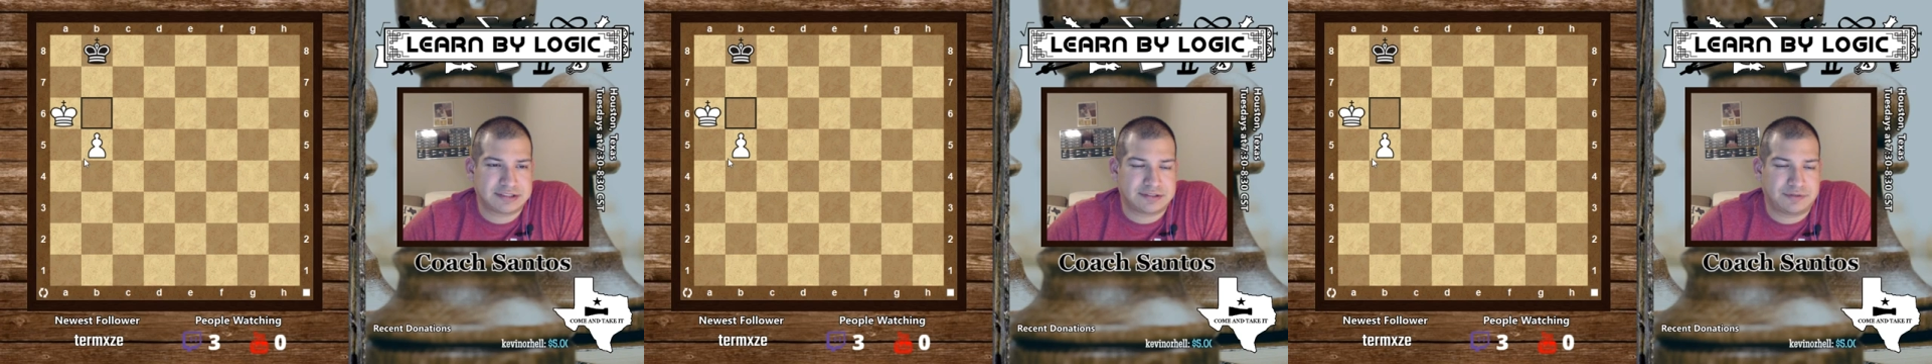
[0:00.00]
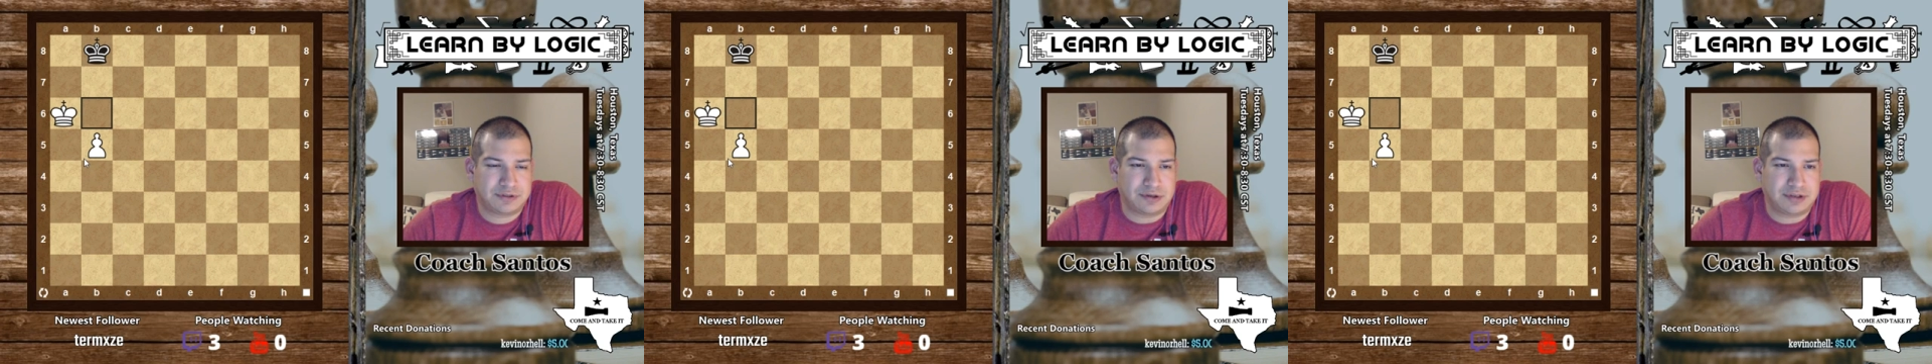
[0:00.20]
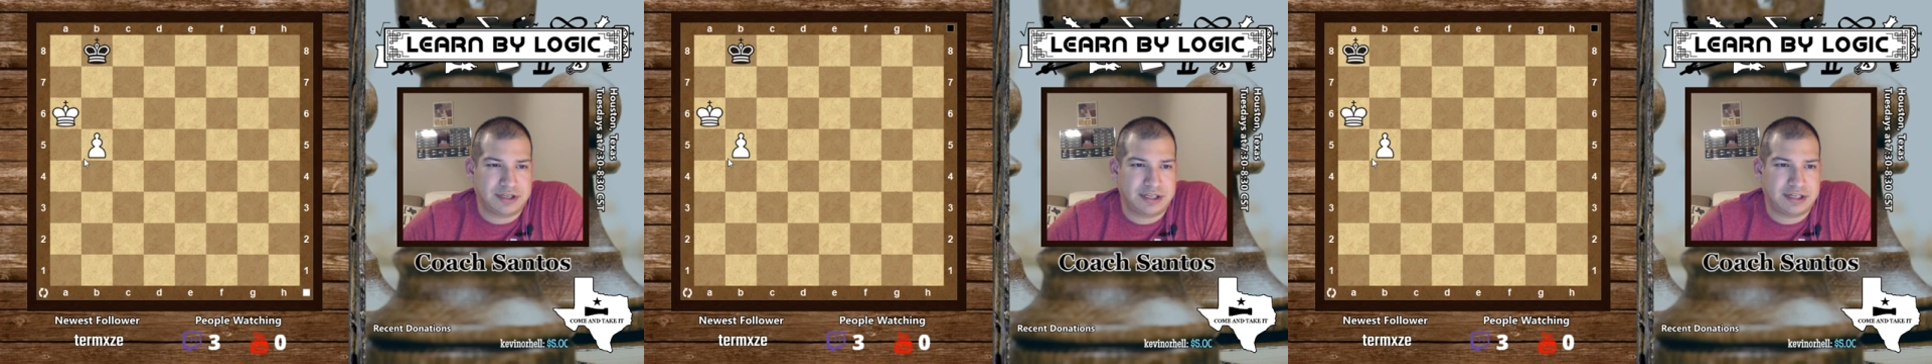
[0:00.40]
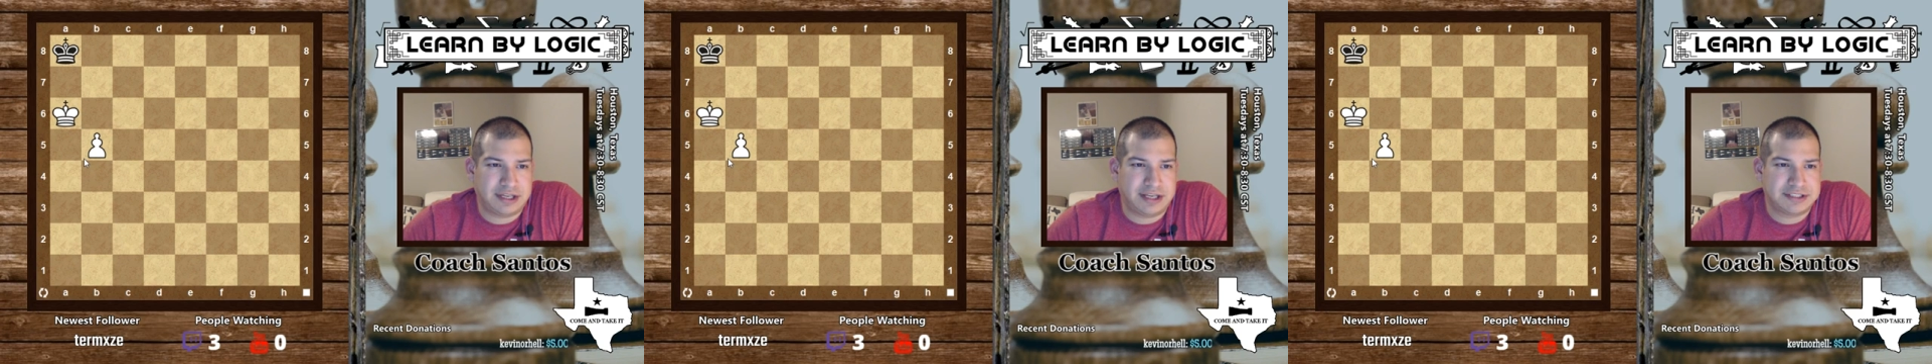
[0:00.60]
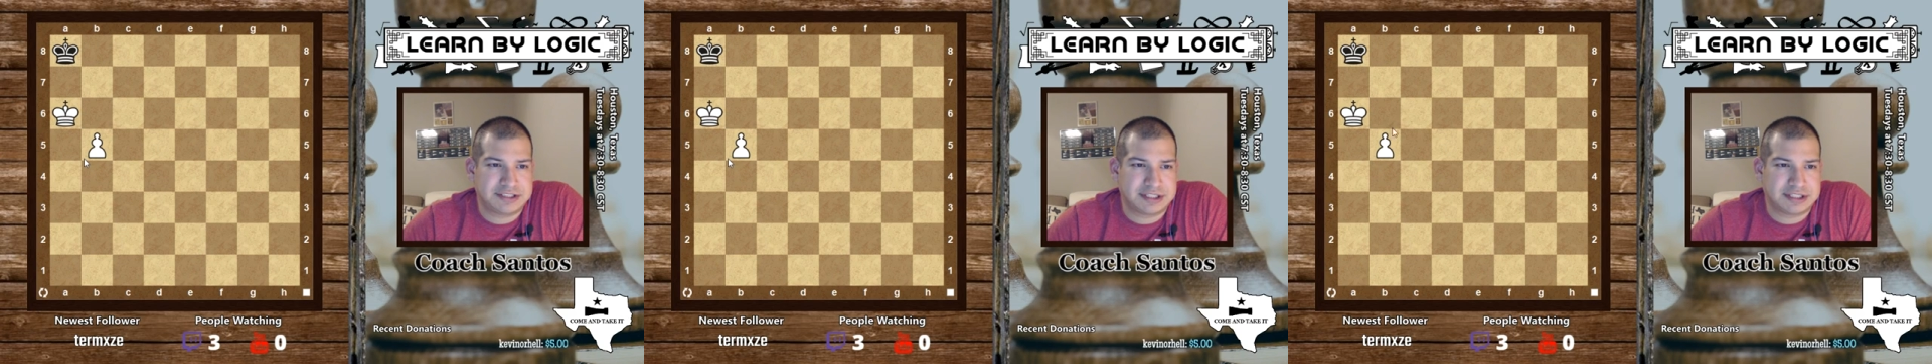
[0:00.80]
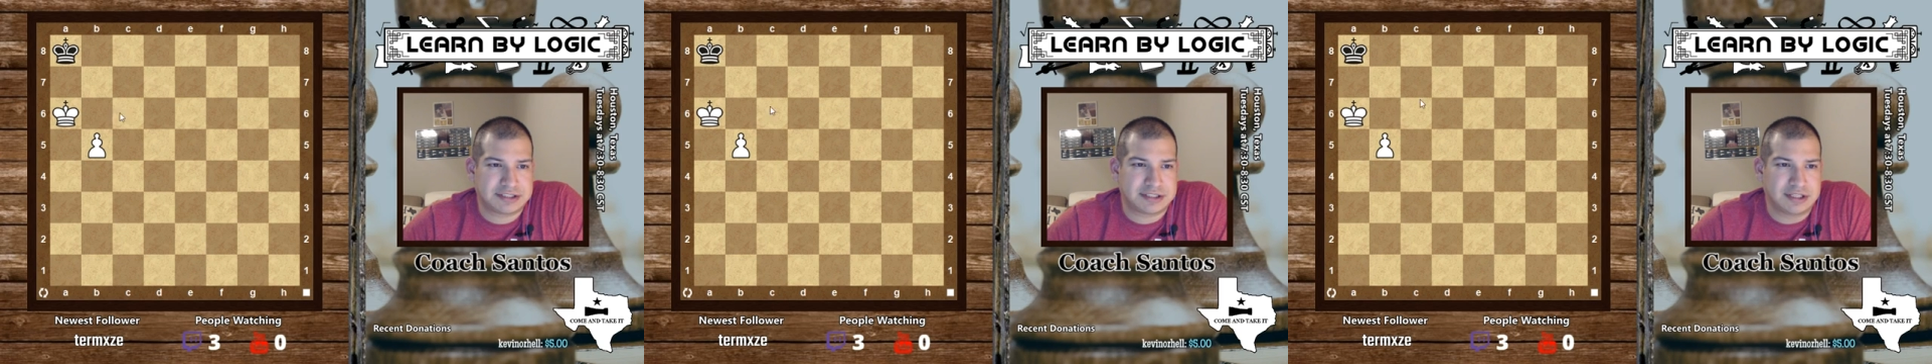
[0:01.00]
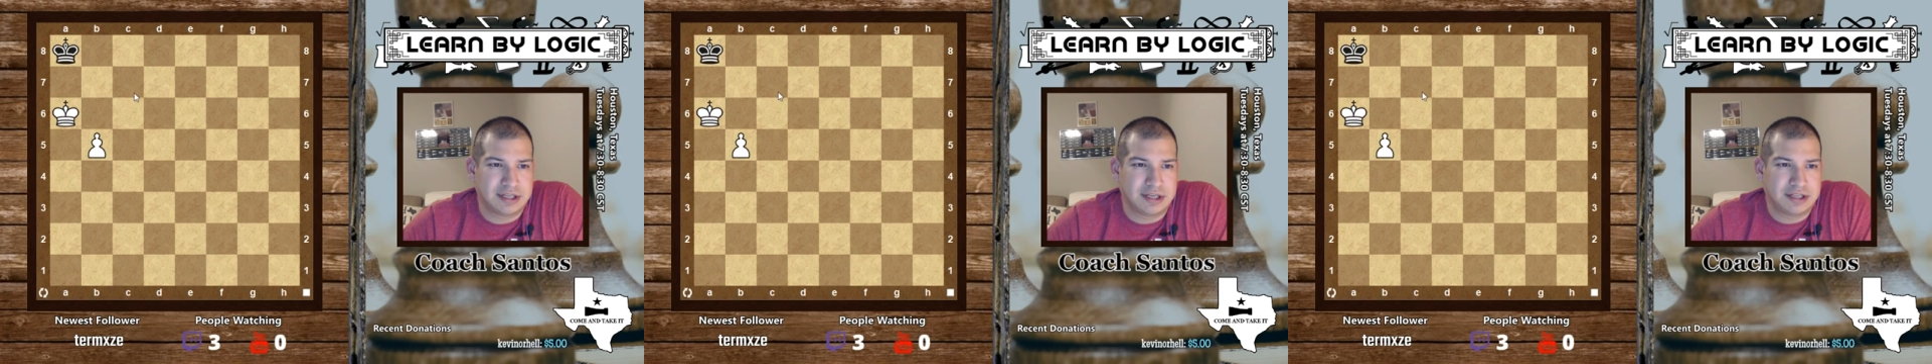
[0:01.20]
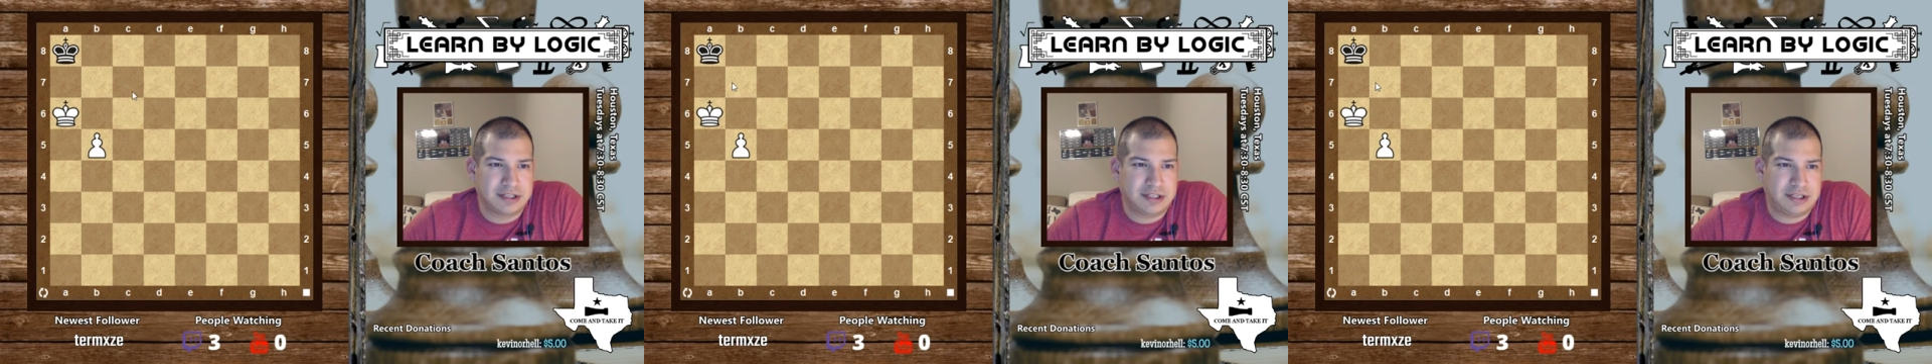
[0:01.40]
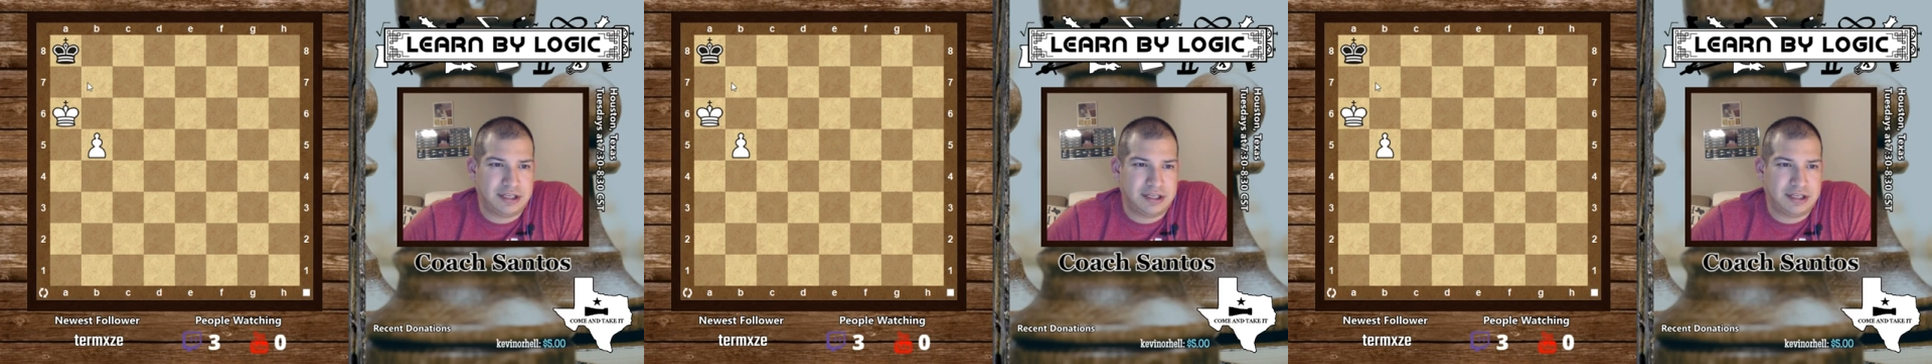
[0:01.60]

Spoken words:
If we go king to a6, the